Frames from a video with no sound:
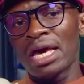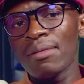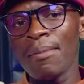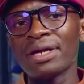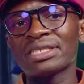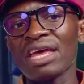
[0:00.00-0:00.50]

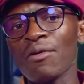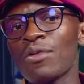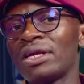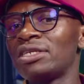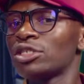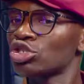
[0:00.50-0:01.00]
Remember, it's time
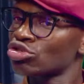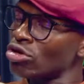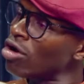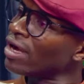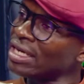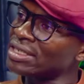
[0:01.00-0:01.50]
we had
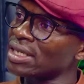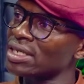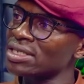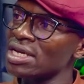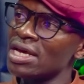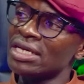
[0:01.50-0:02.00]
strong
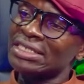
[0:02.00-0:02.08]
internet.